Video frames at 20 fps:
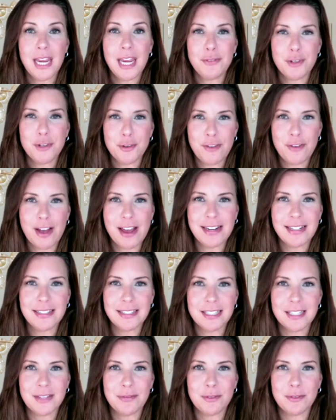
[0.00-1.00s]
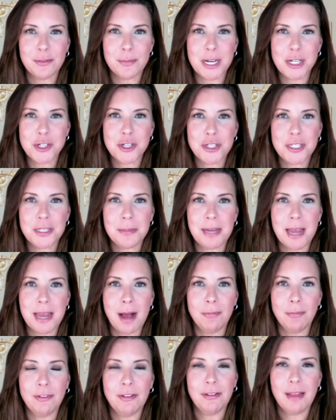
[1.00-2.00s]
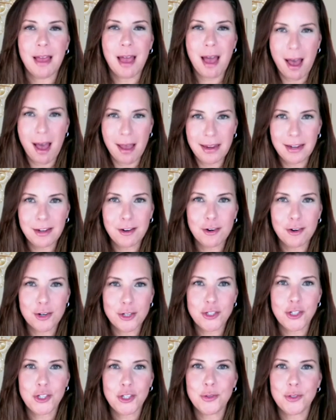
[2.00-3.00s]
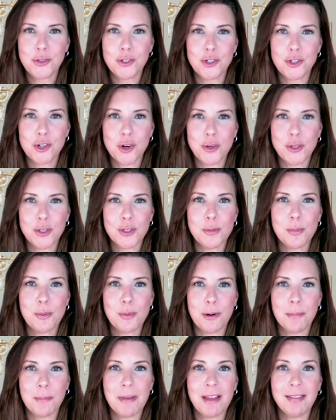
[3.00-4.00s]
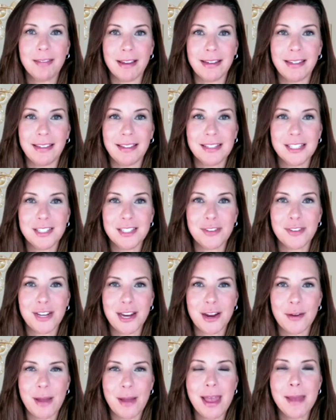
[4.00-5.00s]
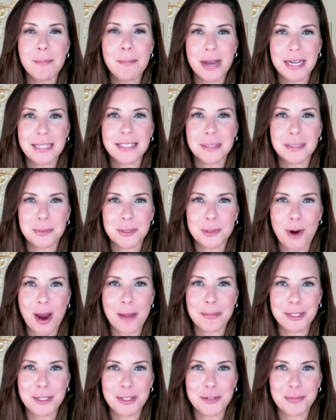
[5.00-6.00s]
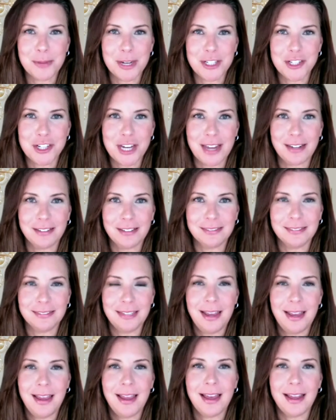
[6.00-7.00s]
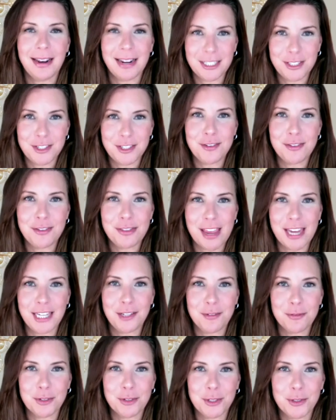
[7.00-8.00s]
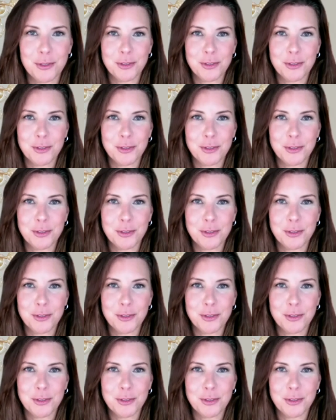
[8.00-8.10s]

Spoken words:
If you're finding this information to be helpful, I encourage you to show your support by liking this video and by subscribing to my channel, and I do thank you for your